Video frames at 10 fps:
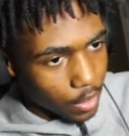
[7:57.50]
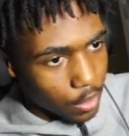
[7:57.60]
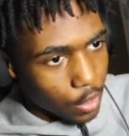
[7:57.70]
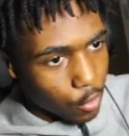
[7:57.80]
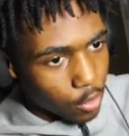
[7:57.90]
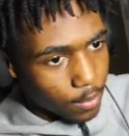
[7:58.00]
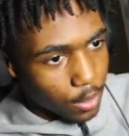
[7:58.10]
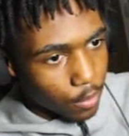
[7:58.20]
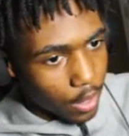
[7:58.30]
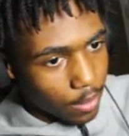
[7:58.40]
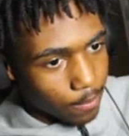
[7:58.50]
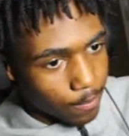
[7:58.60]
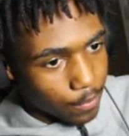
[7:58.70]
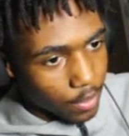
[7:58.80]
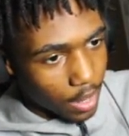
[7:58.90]
Normally, right,
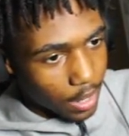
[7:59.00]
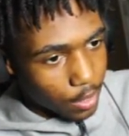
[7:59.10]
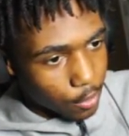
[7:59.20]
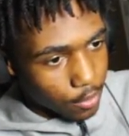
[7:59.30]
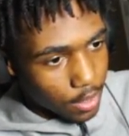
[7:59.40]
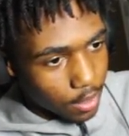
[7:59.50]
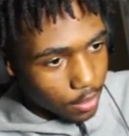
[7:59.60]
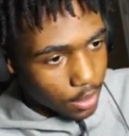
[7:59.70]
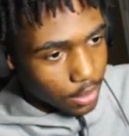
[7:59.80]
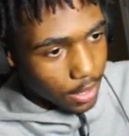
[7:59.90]
I don't get these